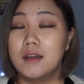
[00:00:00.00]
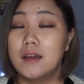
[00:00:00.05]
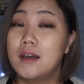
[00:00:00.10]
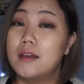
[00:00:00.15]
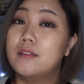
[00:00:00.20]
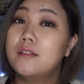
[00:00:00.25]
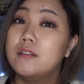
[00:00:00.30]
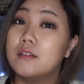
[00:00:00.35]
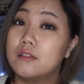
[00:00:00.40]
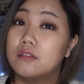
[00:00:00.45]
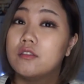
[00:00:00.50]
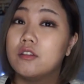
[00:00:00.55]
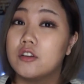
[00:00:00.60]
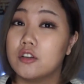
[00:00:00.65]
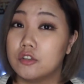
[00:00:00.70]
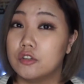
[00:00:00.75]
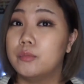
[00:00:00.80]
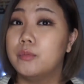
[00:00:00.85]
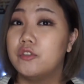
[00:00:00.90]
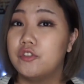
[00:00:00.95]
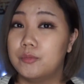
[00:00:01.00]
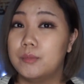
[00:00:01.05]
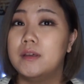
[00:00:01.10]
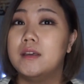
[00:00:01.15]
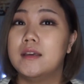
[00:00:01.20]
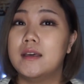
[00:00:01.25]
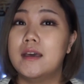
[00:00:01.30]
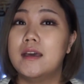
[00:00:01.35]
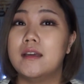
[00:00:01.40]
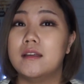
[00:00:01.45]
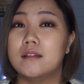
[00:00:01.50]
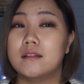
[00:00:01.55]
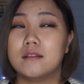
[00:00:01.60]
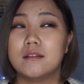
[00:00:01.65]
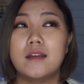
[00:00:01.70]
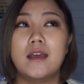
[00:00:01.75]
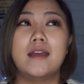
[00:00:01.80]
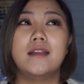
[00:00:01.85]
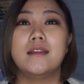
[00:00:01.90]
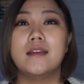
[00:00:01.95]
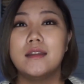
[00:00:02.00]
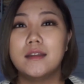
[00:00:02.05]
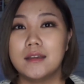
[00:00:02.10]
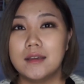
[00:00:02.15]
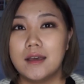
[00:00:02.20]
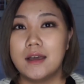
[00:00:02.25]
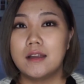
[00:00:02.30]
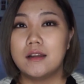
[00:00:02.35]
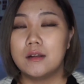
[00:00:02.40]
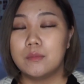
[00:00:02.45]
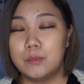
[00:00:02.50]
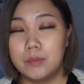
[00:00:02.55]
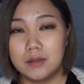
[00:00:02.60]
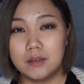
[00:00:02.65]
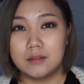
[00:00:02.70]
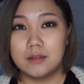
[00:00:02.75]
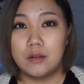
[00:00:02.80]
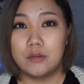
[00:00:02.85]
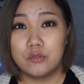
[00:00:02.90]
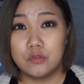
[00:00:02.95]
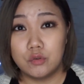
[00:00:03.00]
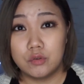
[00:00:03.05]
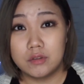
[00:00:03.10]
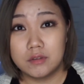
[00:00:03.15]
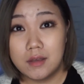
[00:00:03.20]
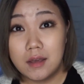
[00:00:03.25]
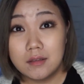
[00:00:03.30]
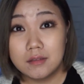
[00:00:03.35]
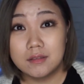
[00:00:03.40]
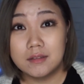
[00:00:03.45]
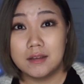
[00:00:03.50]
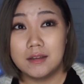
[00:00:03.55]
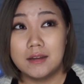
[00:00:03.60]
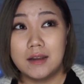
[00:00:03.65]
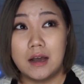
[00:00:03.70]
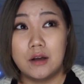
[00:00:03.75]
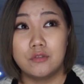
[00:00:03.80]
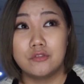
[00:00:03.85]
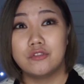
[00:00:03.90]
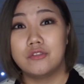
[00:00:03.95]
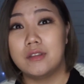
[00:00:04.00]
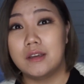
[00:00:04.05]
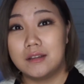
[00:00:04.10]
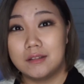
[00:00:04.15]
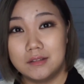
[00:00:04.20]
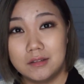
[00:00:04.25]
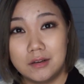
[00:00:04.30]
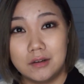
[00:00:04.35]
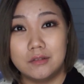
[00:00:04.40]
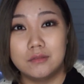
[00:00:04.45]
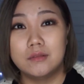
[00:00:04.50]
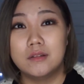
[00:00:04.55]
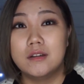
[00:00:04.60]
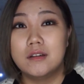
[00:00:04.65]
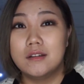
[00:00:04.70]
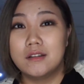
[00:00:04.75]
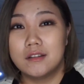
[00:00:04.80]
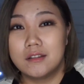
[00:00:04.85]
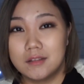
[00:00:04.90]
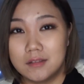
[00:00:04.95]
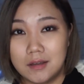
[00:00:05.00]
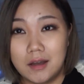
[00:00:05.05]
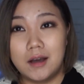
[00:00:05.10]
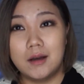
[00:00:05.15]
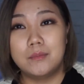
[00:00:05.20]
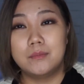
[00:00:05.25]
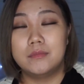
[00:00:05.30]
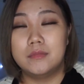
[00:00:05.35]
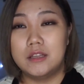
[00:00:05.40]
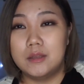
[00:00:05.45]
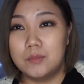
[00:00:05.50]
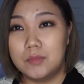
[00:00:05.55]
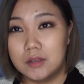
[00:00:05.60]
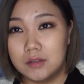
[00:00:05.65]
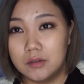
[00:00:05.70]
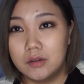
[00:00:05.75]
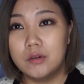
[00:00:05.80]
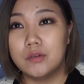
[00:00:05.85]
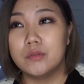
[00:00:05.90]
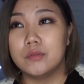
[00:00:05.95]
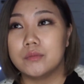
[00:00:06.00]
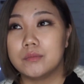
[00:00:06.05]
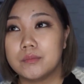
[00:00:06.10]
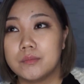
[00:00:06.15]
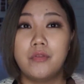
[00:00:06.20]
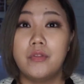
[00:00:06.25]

and then they started to push me again, and yet again, because I was so exhausted, I was like, you know, stop, leave me alone.